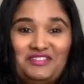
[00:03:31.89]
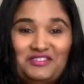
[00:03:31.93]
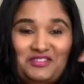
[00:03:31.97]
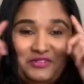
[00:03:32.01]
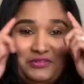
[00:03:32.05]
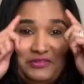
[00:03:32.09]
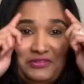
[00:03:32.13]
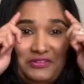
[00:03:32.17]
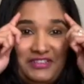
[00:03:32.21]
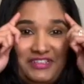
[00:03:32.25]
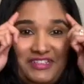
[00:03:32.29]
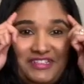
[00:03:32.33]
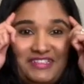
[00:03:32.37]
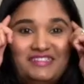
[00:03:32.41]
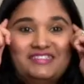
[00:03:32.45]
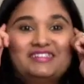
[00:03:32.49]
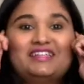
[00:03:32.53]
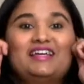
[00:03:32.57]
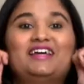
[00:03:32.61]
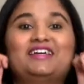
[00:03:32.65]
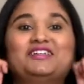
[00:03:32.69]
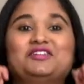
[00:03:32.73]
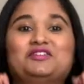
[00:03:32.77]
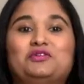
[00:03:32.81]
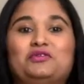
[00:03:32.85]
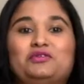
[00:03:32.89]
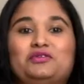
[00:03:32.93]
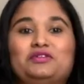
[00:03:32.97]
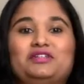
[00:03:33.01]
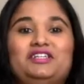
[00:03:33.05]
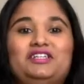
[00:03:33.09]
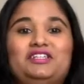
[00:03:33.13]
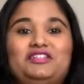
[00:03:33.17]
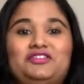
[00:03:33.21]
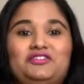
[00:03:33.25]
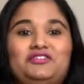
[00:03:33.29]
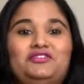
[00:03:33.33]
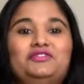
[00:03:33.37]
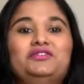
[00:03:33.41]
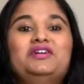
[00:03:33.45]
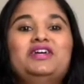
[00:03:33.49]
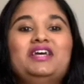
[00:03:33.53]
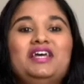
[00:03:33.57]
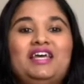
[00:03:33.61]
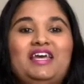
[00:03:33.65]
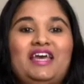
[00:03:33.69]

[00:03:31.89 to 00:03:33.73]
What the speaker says: store, because I totally do.